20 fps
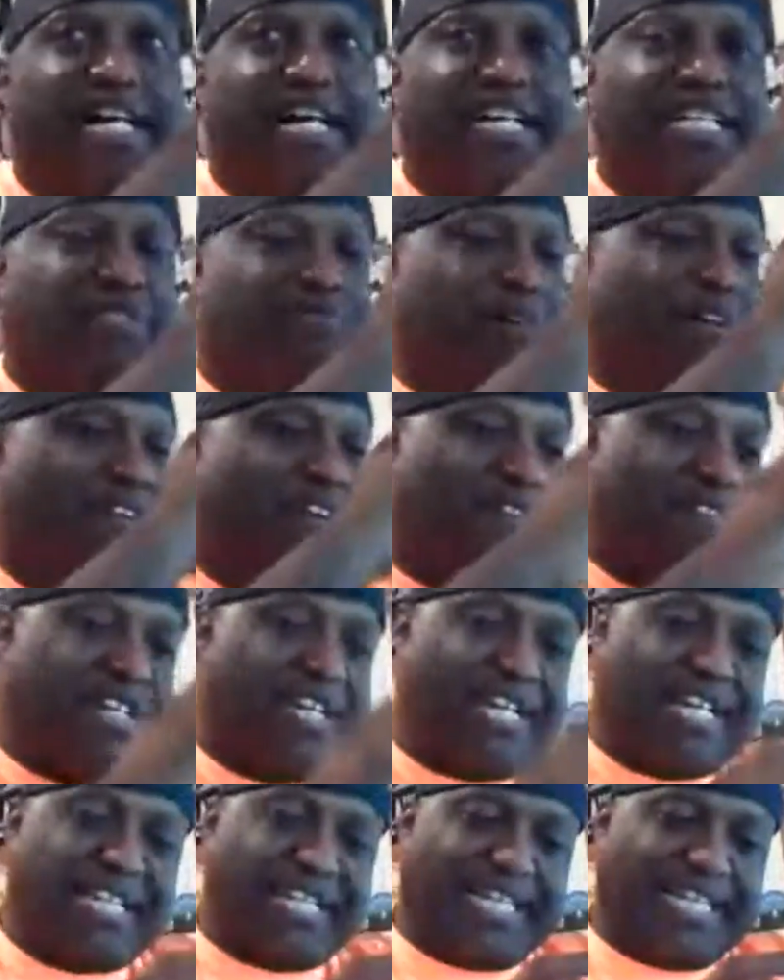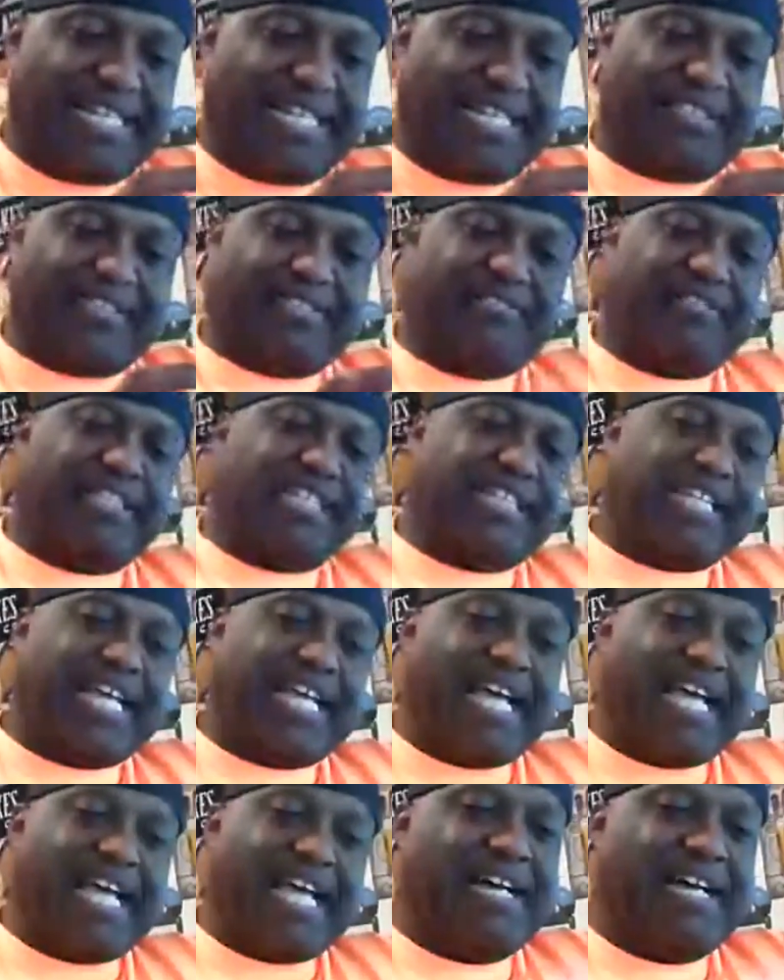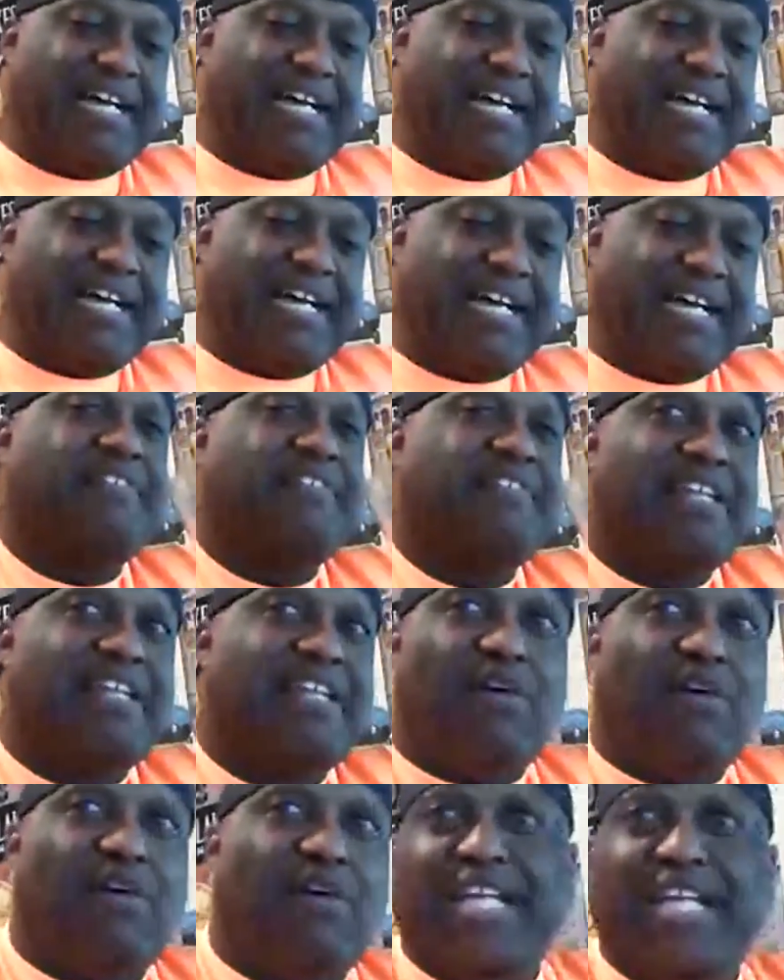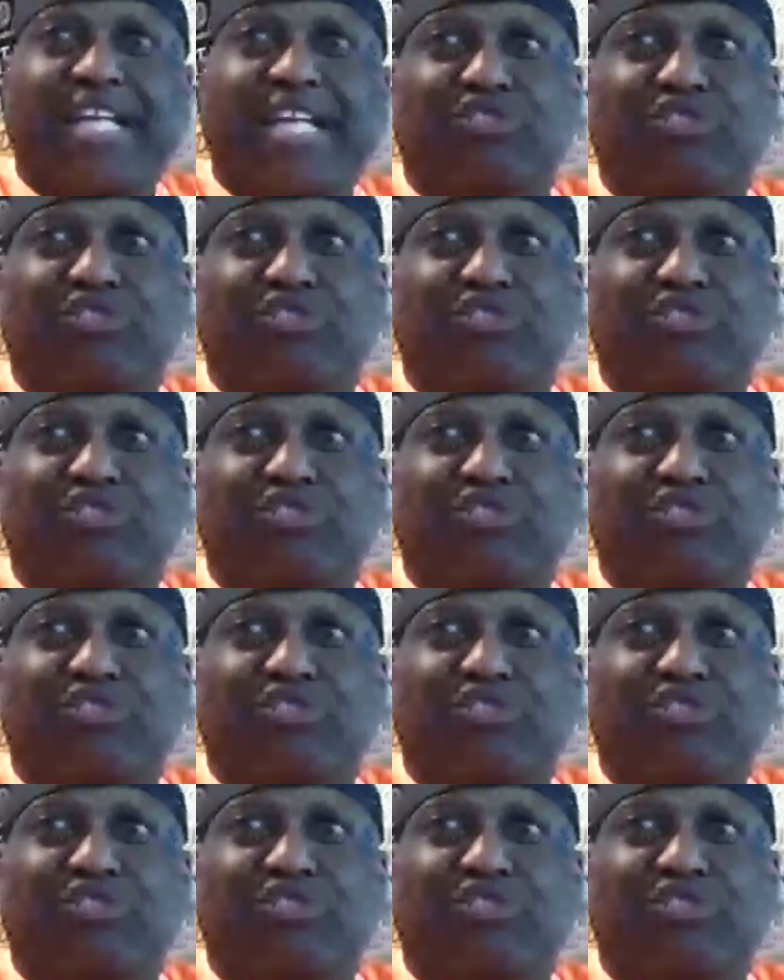Ice, but I've never done anything else that they have. See, all the we cream, get is